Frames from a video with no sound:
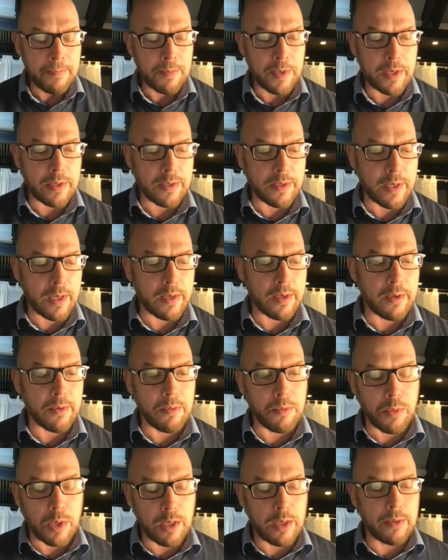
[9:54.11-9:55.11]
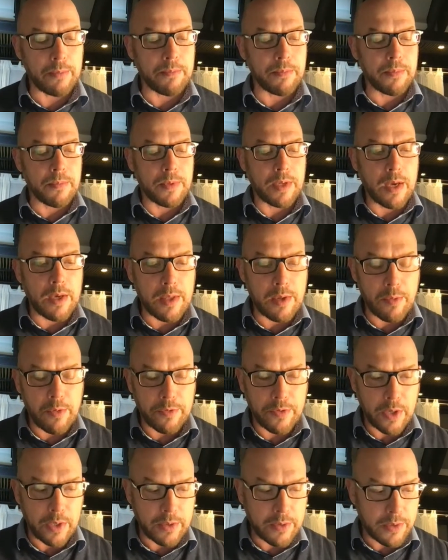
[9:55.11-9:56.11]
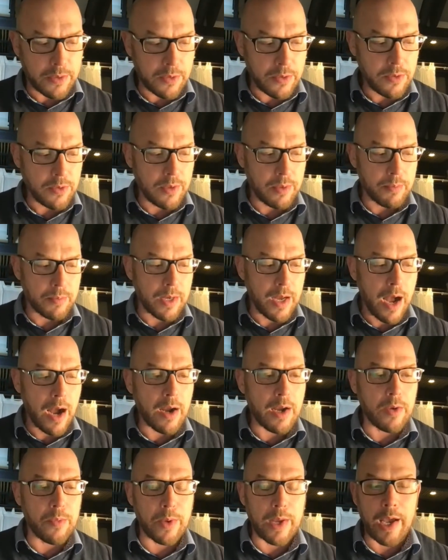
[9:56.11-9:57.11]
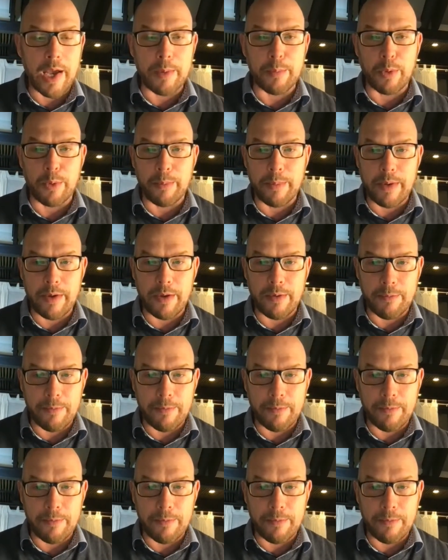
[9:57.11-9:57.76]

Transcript: they said, well, now that we've got the system, how can we add more